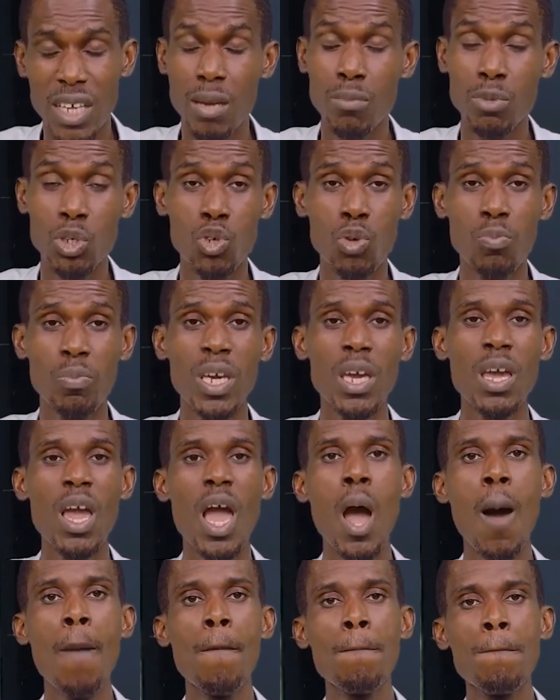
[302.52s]
seem to be
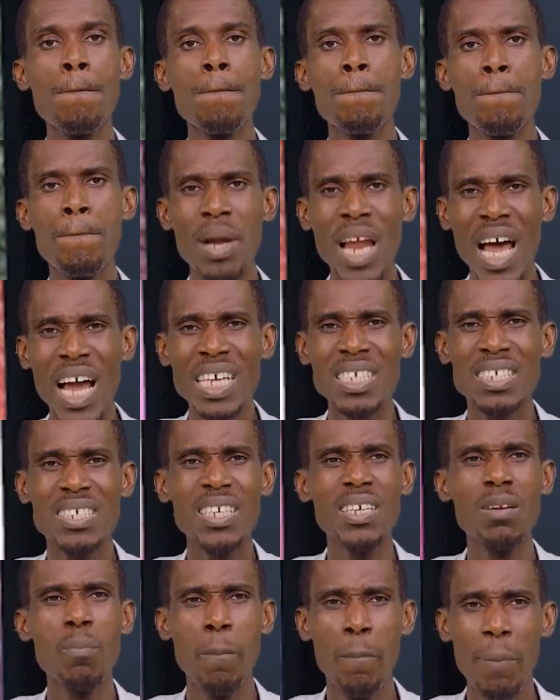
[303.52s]

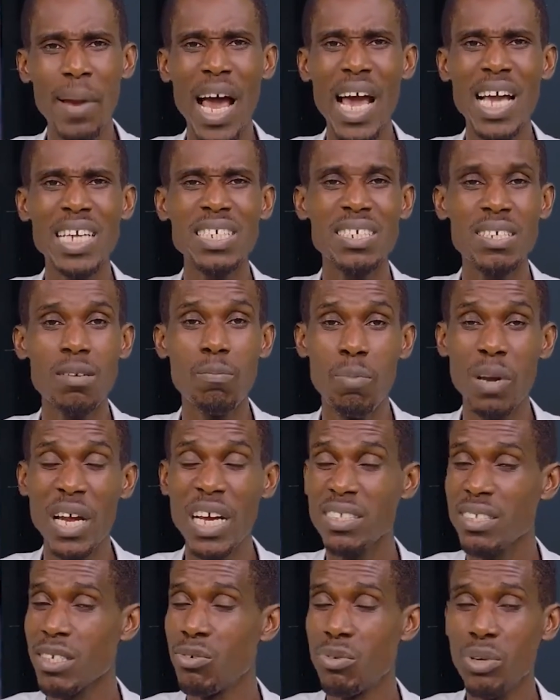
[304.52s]
blazing, blazing,
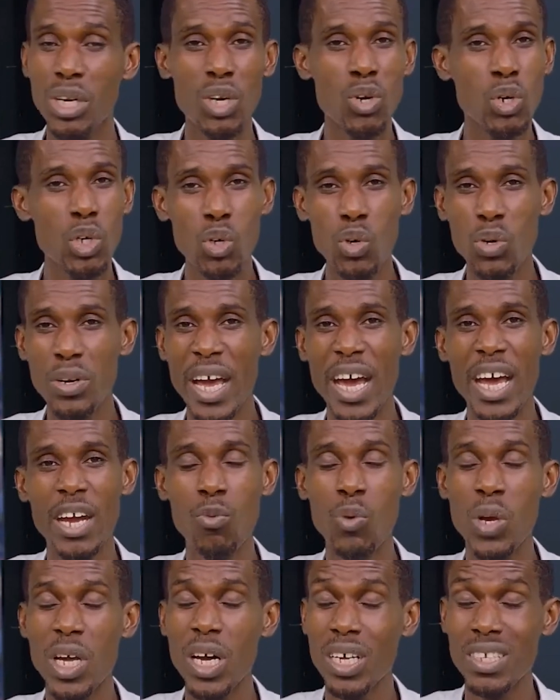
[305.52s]
blazing real good.
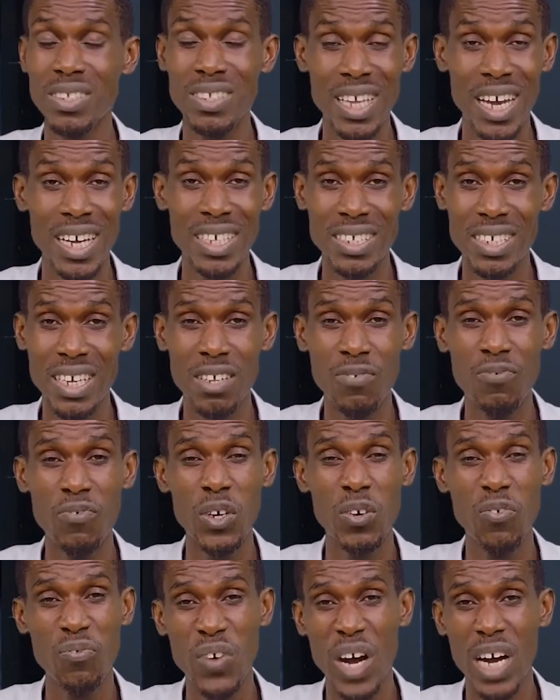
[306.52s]
And we are excited
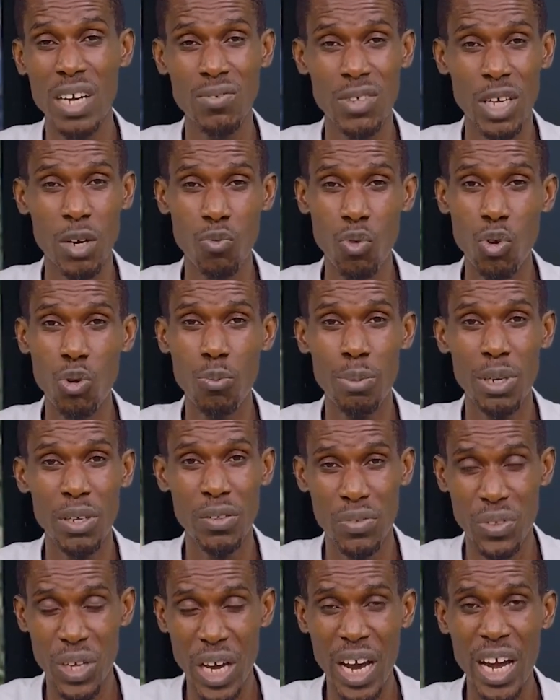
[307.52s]
for the fact that we'll
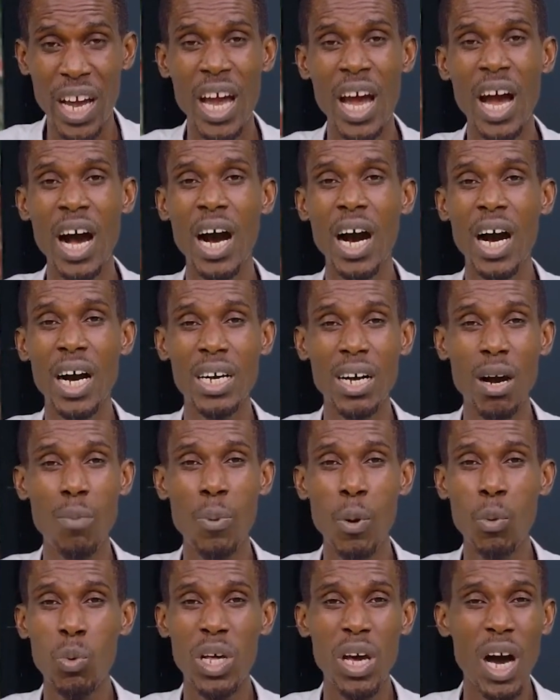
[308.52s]
be there, uh,
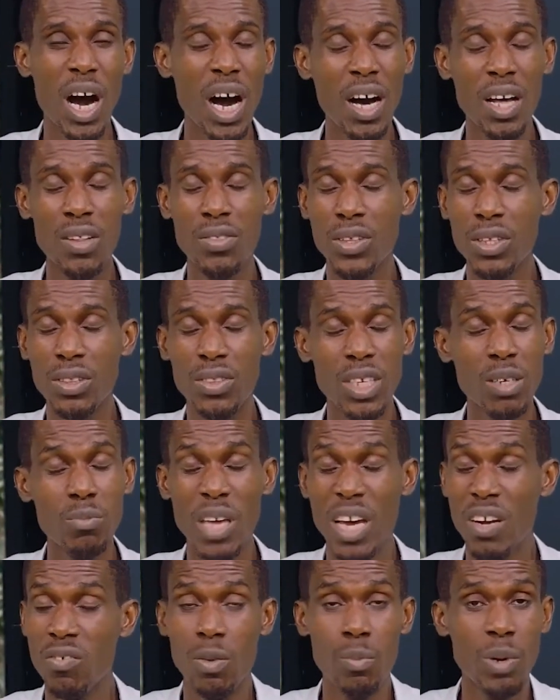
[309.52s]
couple with other
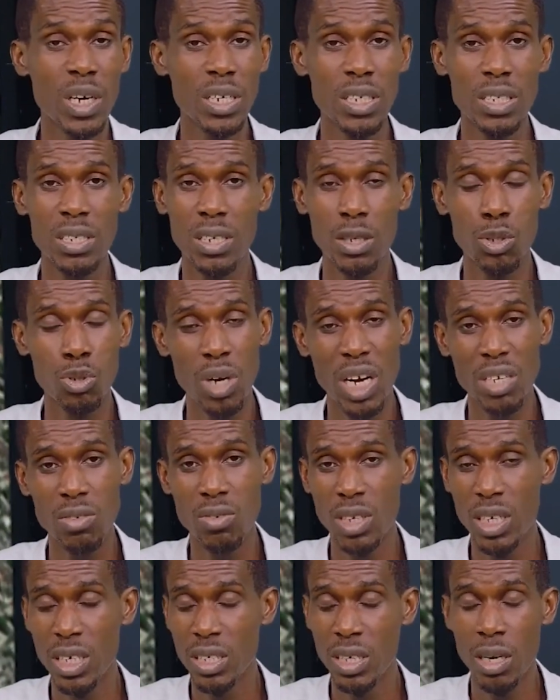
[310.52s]
team. Everybody's
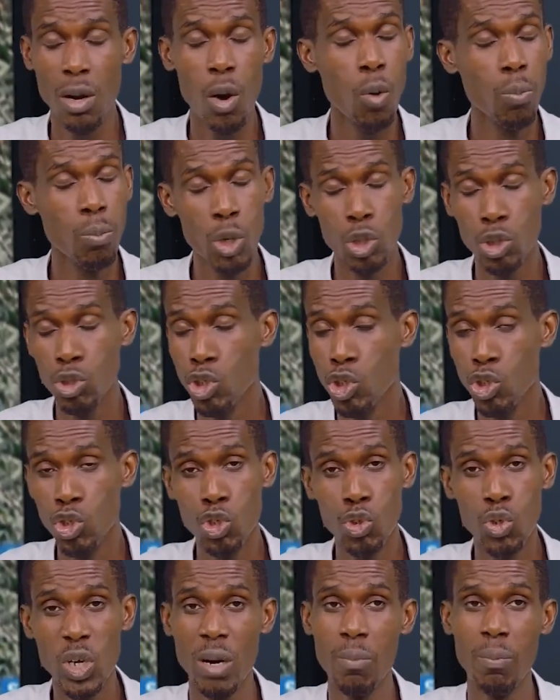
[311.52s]
congratulating Oburu
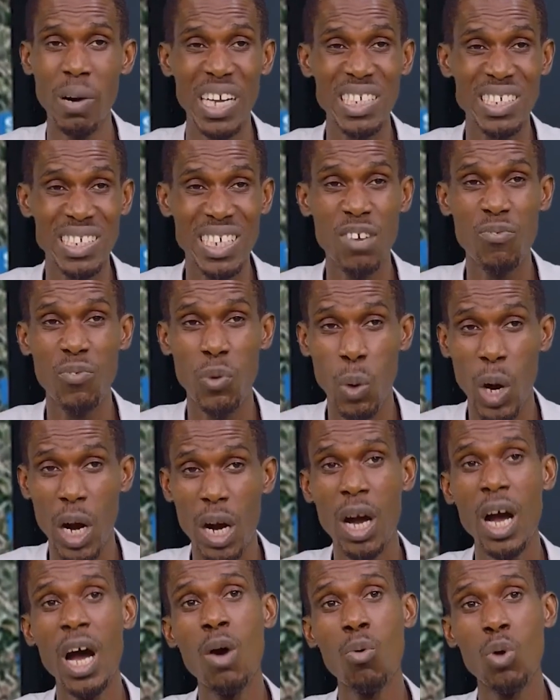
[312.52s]
Dudu and myself
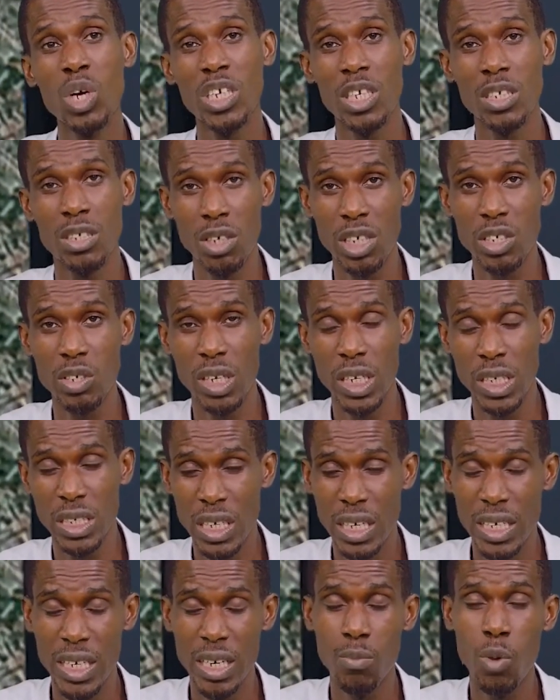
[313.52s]
were, we
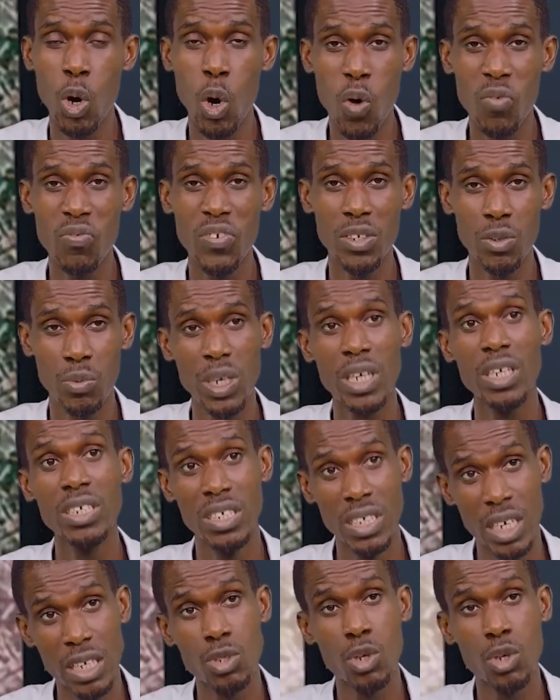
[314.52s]
congratulated them over the weekend.